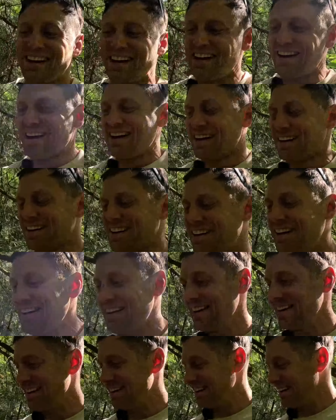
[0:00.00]
And
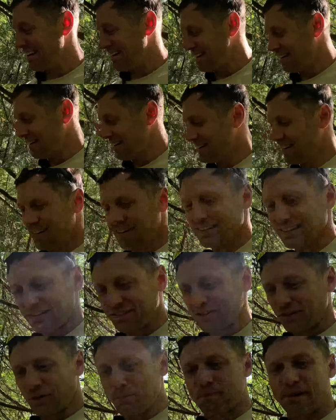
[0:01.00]

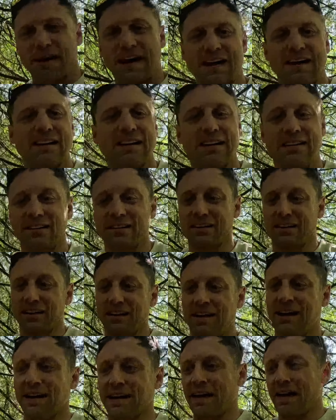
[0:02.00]
let's go back
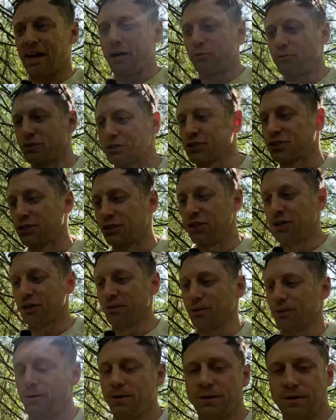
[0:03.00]
and I will show
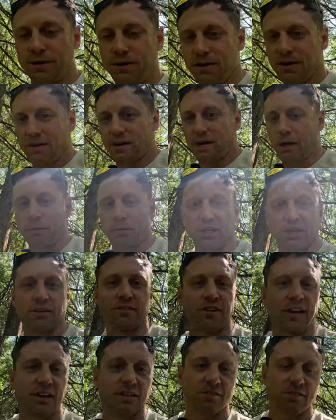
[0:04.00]
you. I'm going to
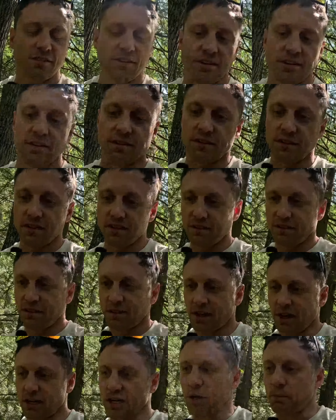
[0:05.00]
test
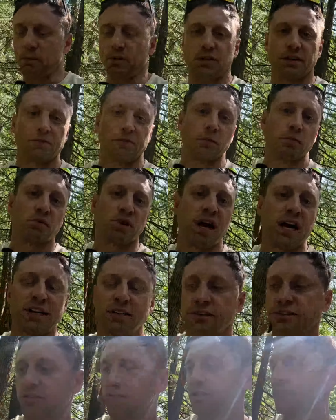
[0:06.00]
a couple different
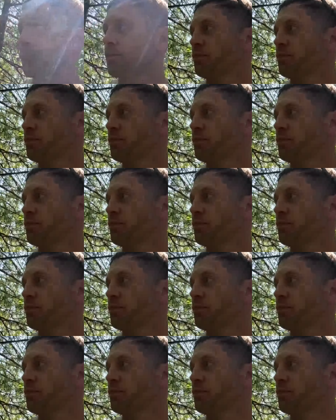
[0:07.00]
products